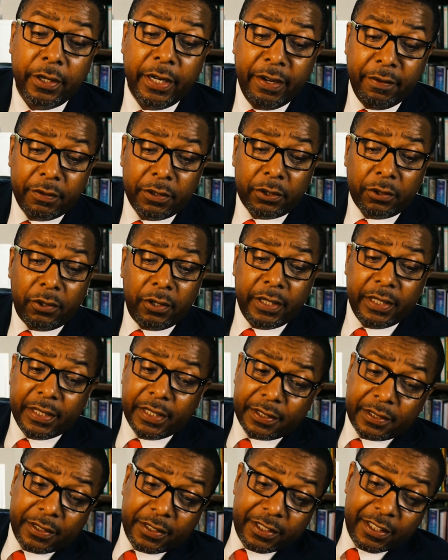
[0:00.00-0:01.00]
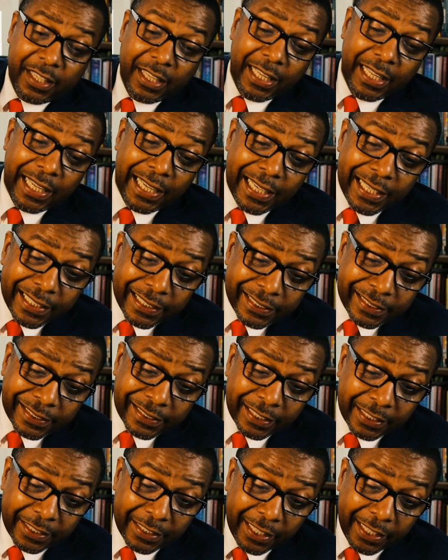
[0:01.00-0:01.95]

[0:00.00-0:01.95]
inventory, this list